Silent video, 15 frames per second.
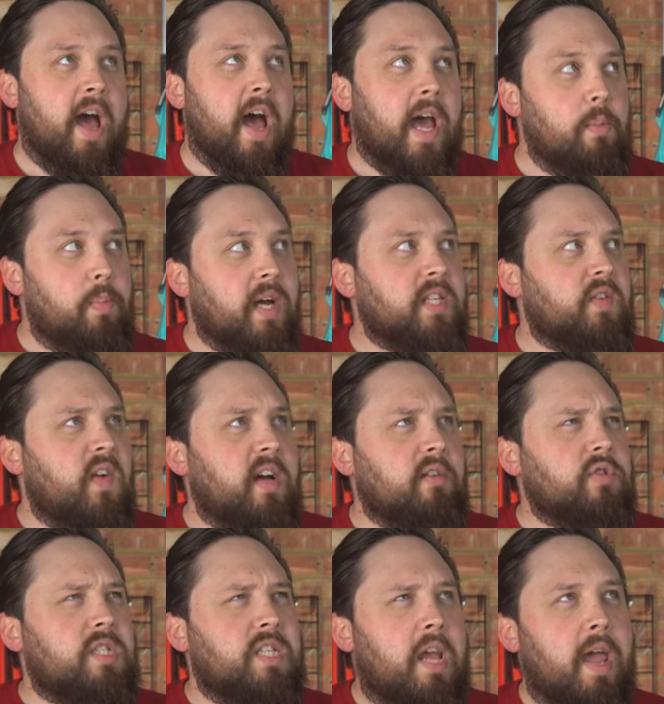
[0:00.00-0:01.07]
Apex
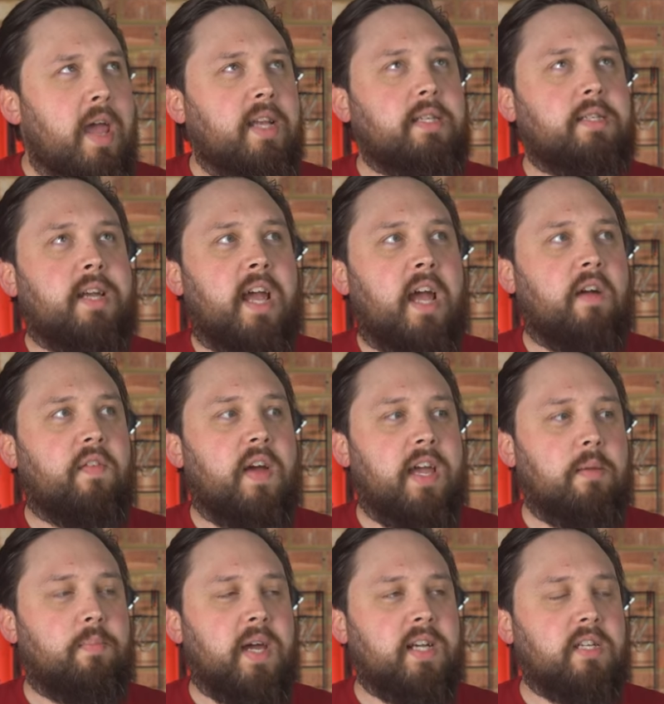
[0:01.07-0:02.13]
valves tend to have
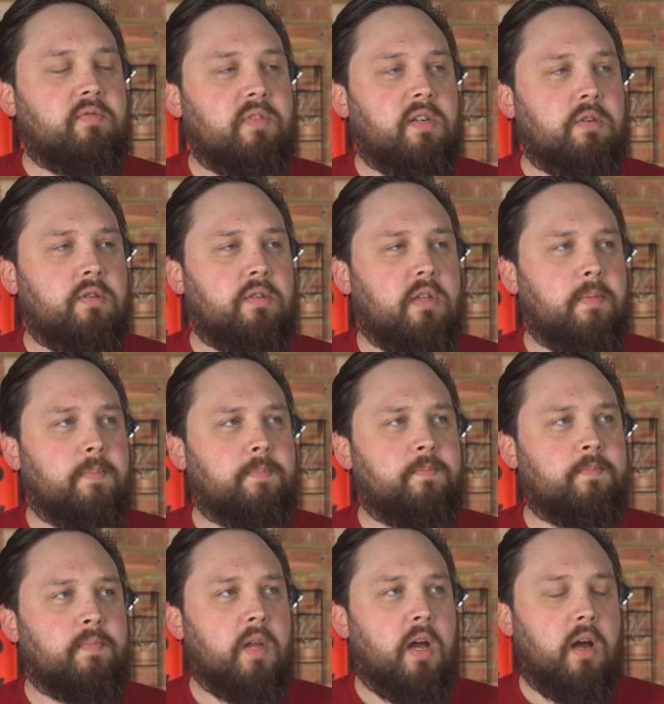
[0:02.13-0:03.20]
Apex written on them,
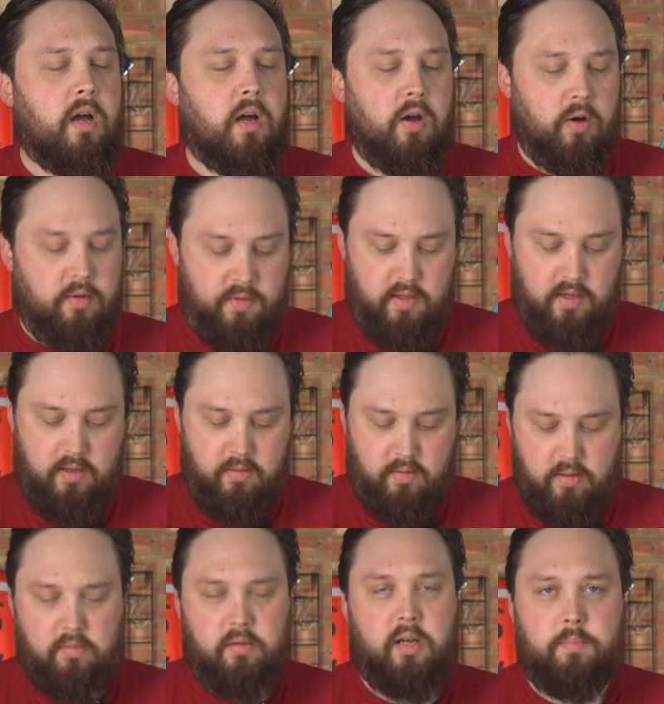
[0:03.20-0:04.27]
on the
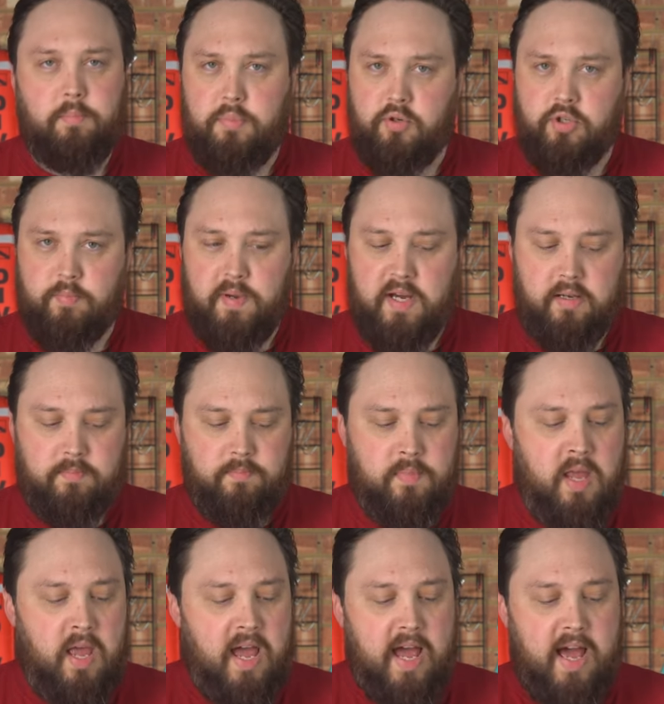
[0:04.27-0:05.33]
like push button
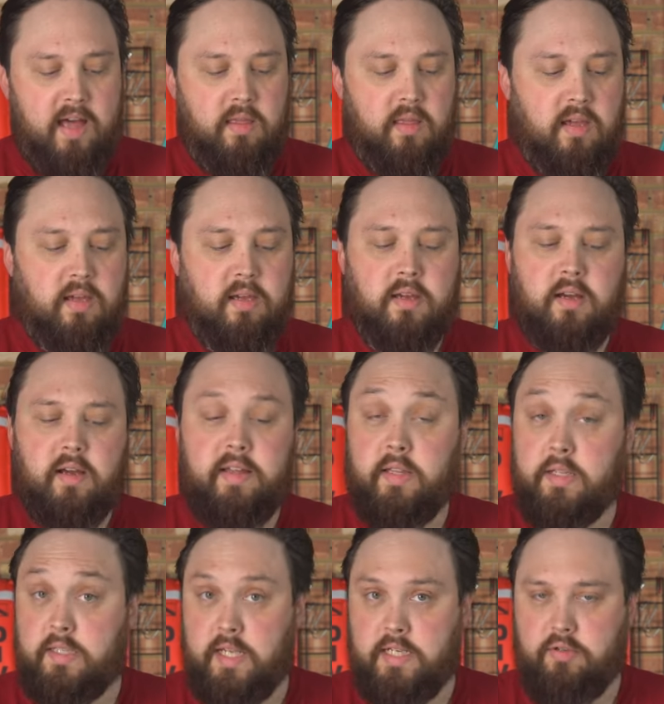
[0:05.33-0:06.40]
and
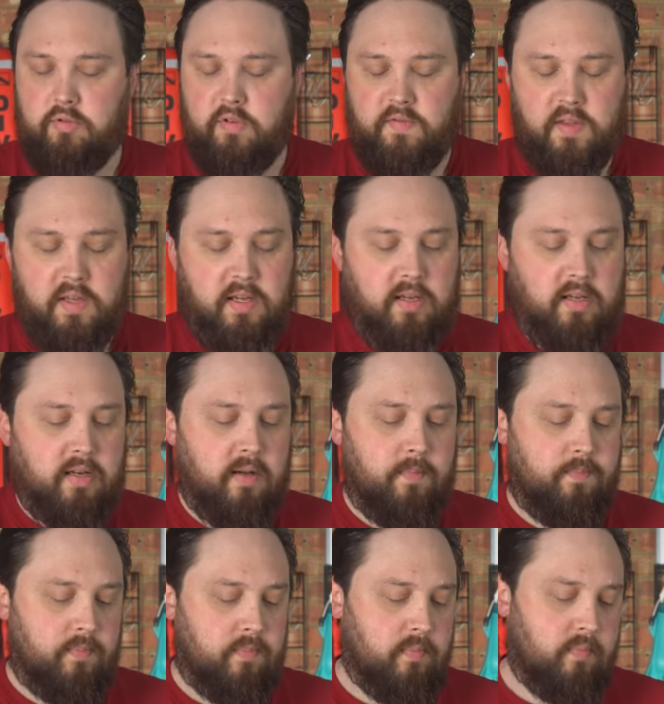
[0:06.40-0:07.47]
the center of the
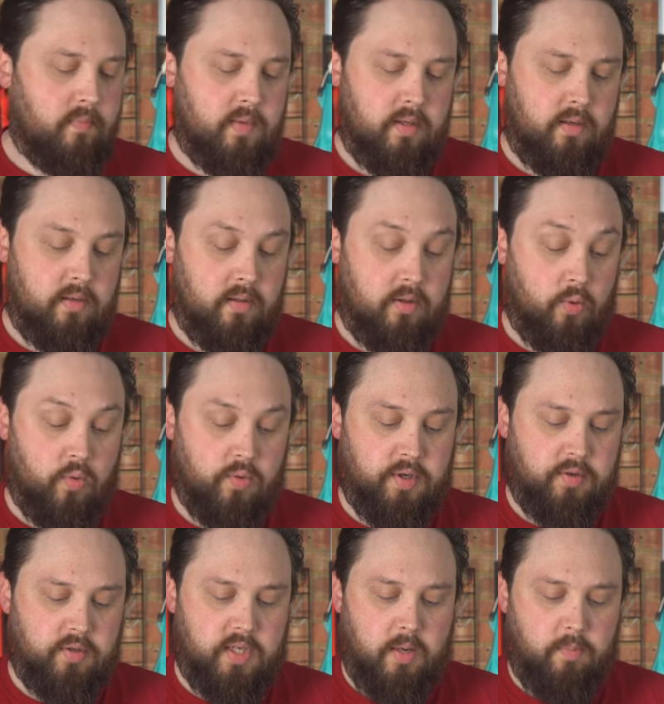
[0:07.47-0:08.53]

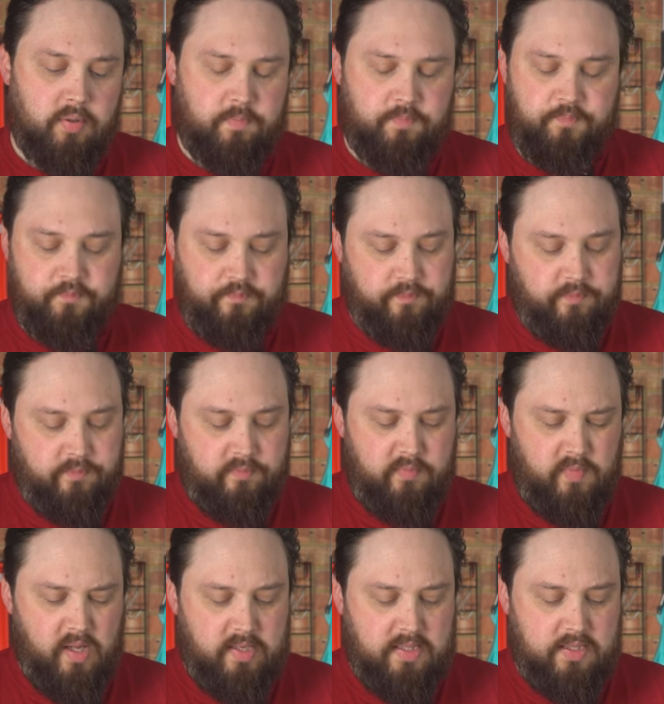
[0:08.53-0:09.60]
auto dump.
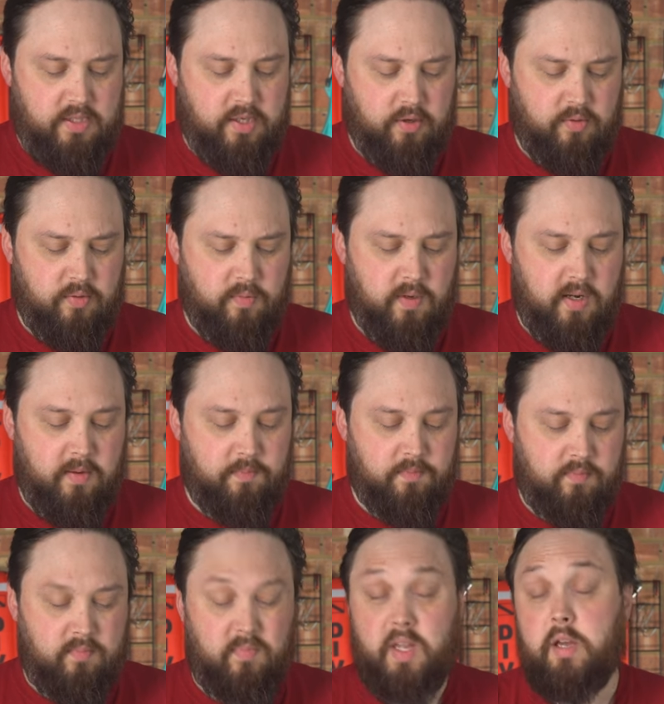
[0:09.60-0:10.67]
So
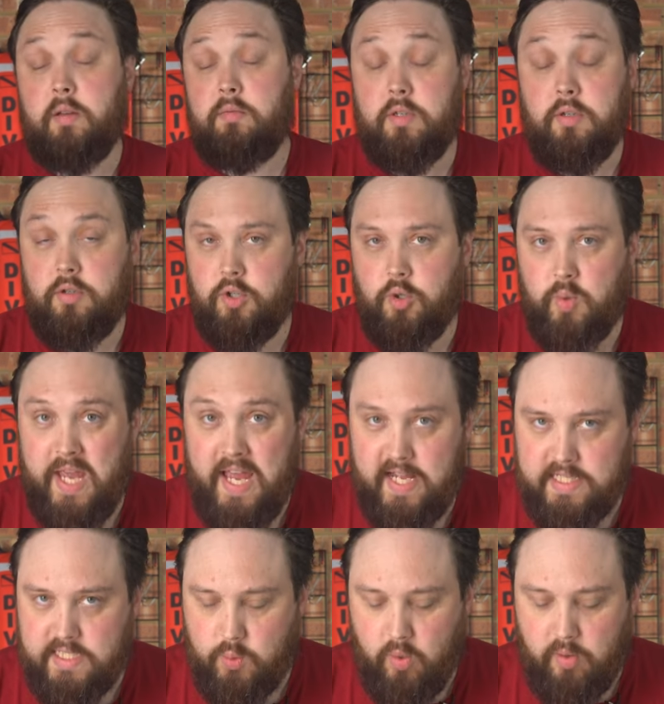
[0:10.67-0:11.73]
you
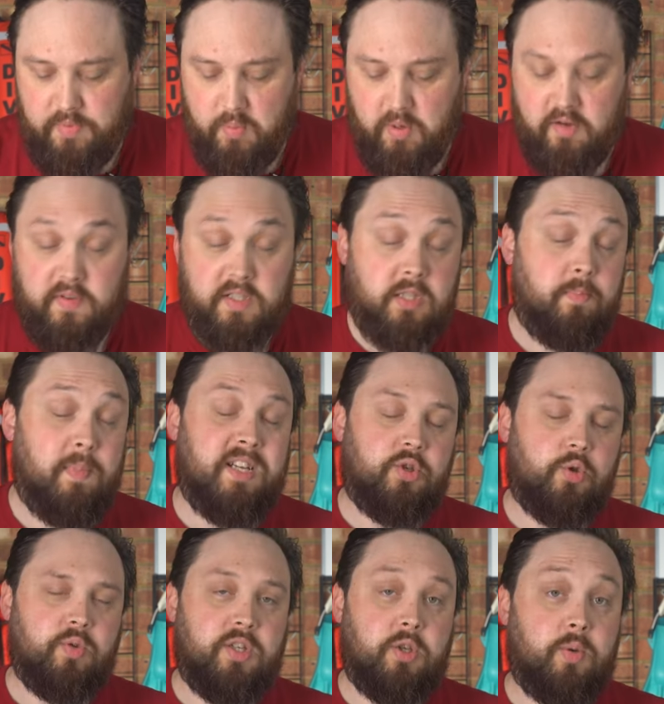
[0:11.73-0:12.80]
can swap them over. Just make
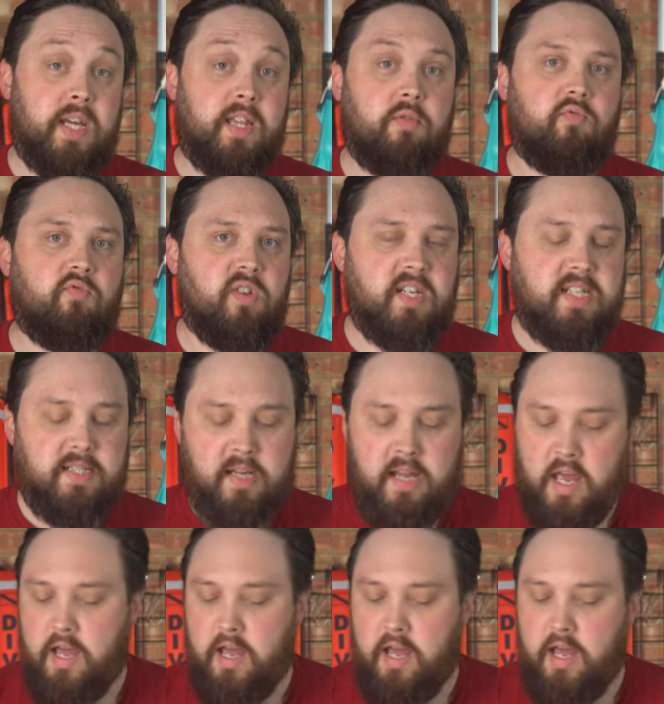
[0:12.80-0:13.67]
sure that you get the right